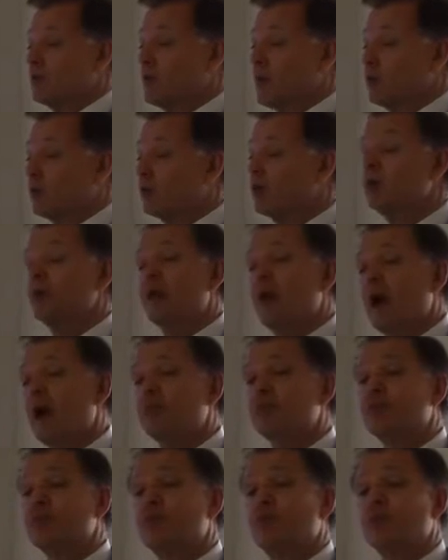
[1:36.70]
really
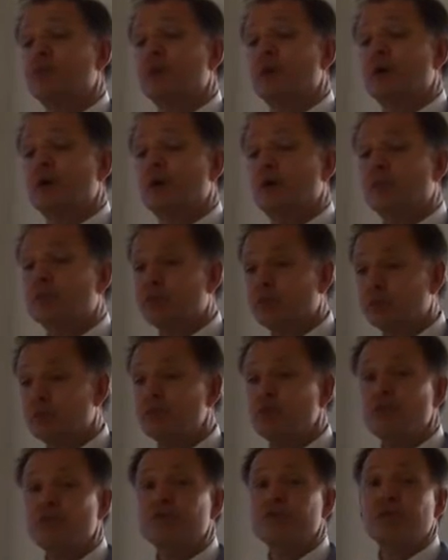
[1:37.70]
help to
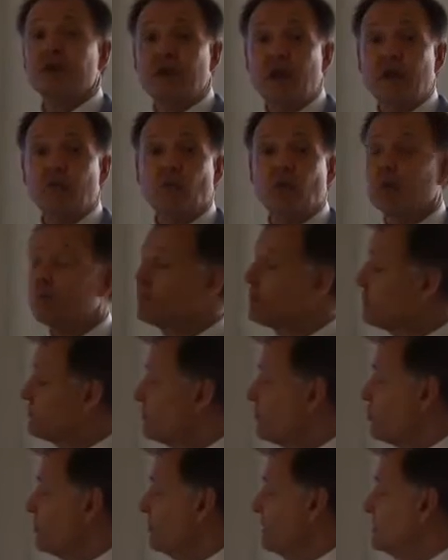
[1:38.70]
improve the network
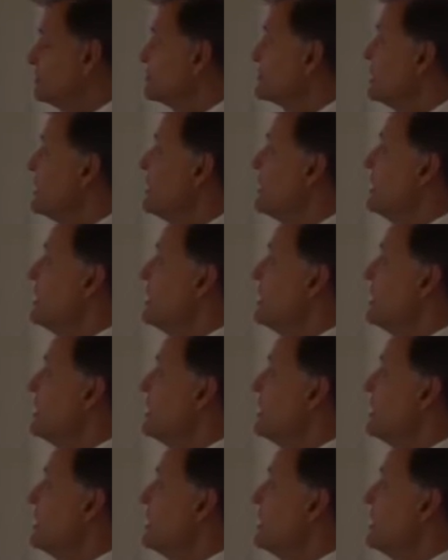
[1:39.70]
performance.